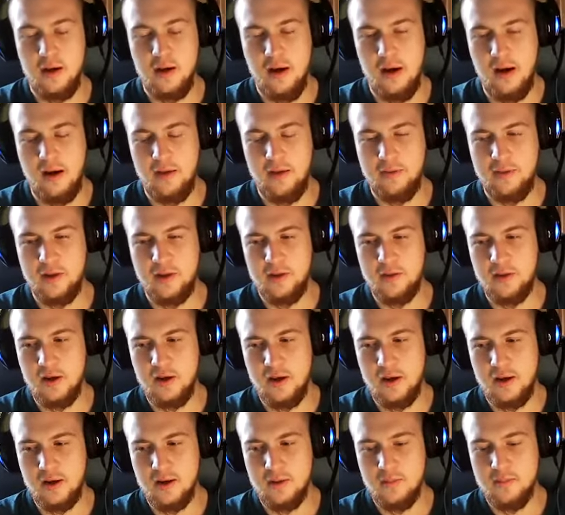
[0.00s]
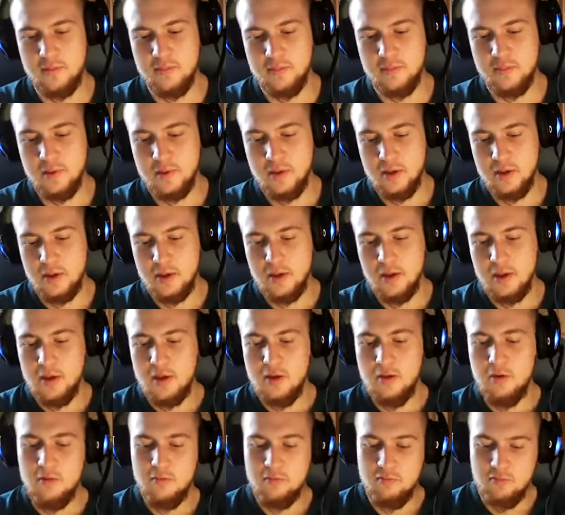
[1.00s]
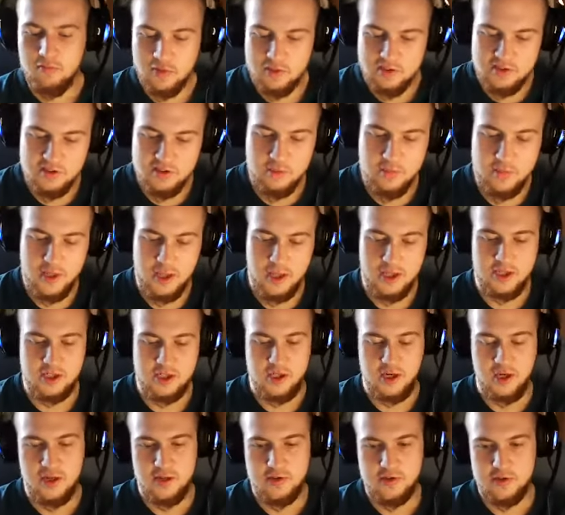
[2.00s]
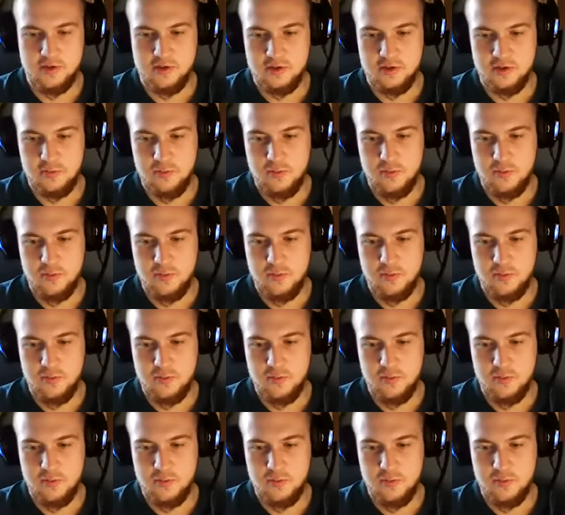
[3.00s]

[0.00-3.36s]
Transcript: I think that I am reasonably educated,